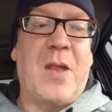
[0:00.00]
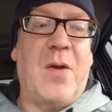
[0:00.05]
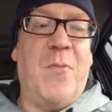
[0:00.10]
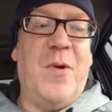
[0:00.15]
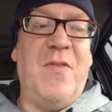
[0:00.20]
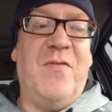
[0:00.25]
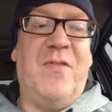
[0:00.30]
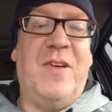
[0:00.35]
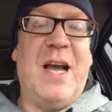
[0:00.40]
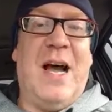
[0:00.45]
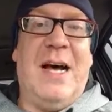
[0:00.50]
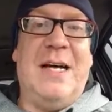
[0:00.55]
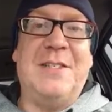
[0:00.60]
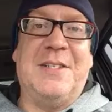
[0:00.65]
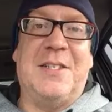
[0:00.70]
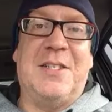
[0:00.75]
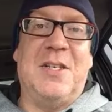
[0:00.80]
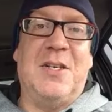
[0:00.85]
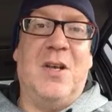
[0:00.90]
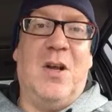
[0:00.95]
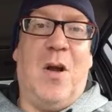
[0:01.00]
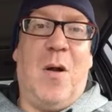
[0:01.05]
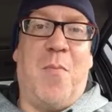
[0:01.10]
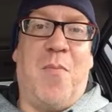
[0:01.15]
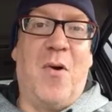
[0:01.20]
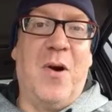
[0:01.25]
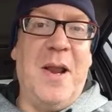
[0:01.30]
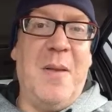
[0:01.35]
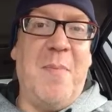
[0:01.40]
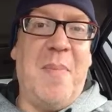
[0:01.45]
we've got a
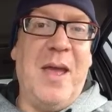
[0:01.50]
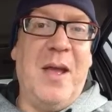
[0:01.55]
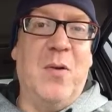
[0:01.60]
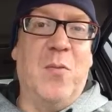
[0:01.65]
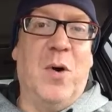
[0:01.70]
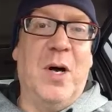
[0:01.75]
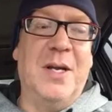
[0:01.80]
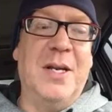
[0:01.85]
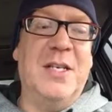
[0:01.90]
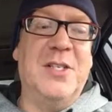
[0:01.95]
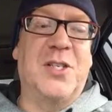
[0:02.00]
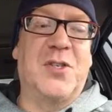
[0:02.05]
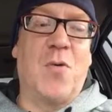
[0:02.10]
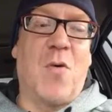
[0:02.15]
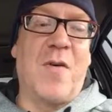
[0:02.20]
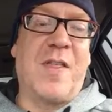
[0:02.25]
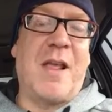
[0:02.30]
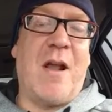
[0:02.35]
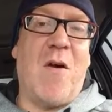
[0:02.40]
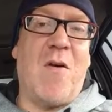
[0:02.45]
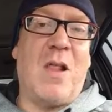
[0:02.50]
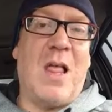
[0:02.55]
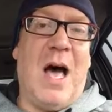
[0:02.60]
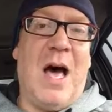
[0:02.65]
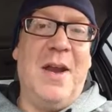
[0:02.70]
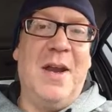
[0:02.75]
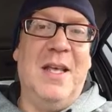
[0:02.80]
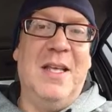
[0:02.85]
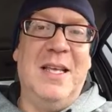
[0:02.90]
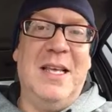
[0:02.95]
pretty big one as North
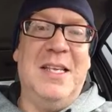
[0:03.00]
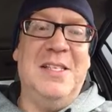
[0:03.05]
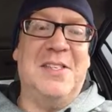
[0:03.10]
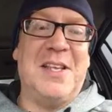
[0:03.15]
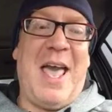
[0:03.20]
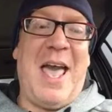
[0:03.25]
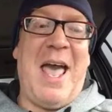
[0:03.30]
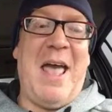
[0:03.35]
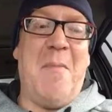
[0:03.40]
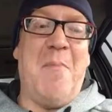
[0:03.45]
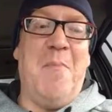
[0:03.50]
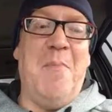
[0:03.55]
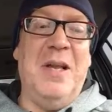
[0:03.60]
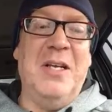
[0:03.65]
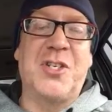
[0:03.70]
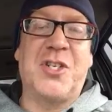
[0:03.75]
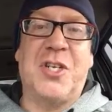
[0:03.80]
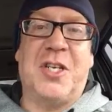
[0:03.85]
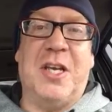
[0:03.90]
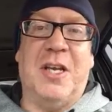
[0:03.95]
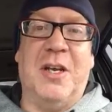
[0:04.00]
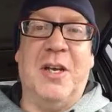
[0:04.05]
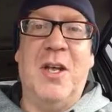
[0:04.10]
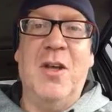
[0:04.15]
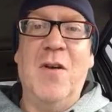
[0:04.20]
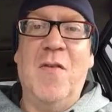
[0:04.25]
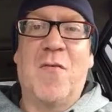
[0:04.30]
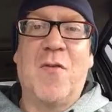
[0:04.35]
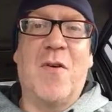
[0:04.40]
Carolina is at Michigan.